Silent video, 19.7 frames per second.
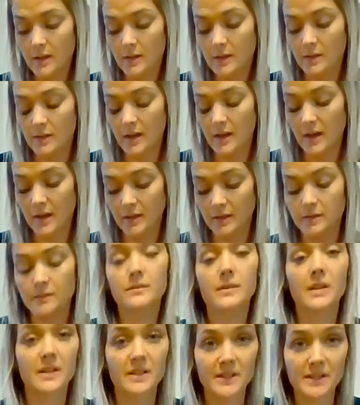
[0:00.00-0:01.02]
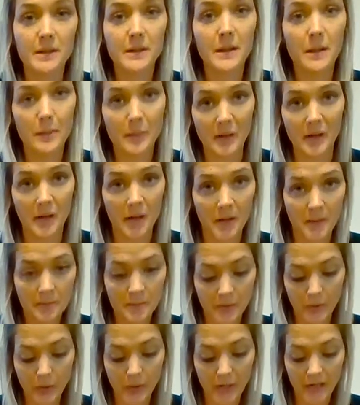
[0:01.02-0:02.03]
they'll still get bigger,
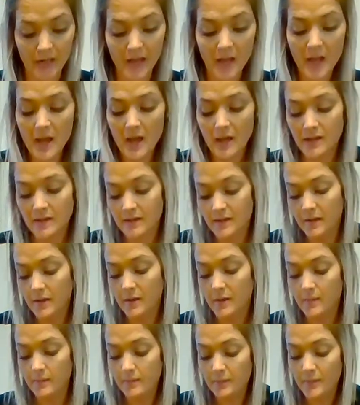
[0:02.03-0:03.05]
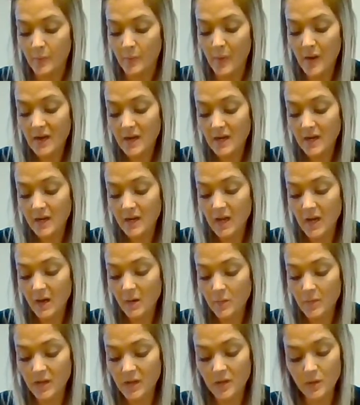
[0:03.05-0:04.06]
okay? So depending on how
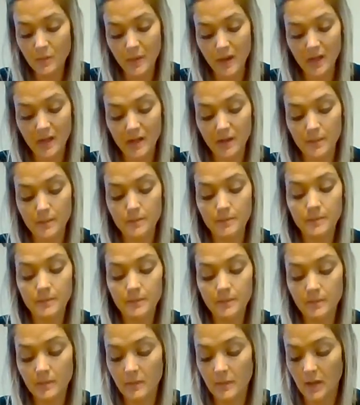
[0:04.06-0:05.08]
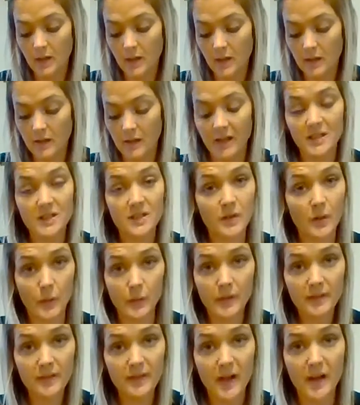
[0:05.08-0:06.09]
big you make them, that's
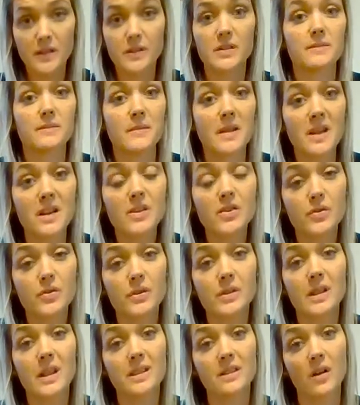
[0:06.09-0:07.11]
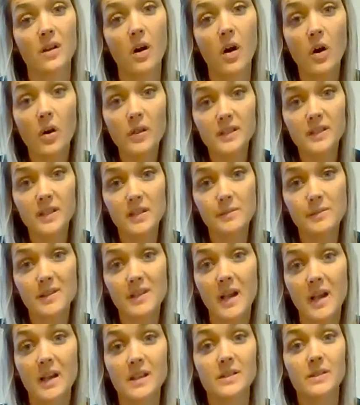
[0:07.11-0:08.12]
totally fine. Just make sure that they're all the same
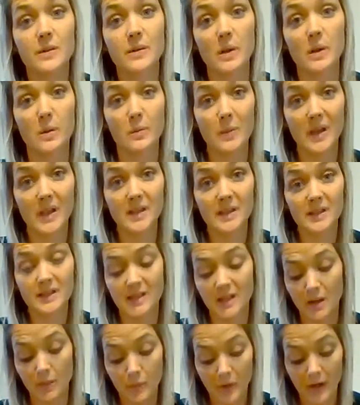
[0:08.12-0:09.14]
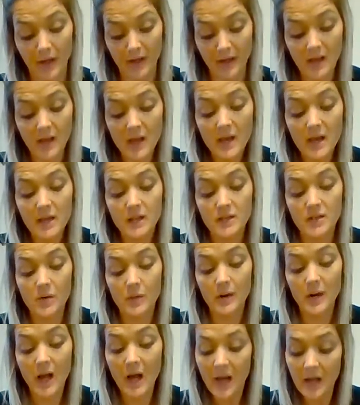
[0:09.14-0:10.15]
size so they bake the same way. So
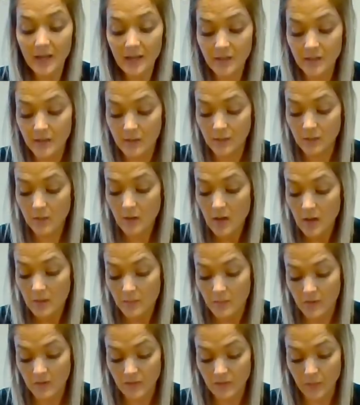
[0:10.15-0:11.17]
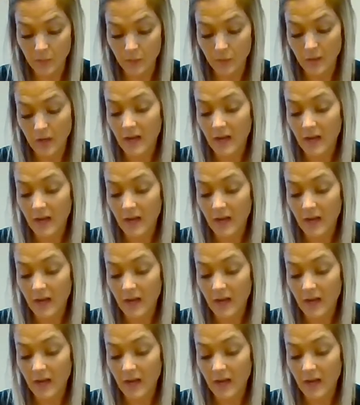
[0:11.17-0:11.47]
what I do before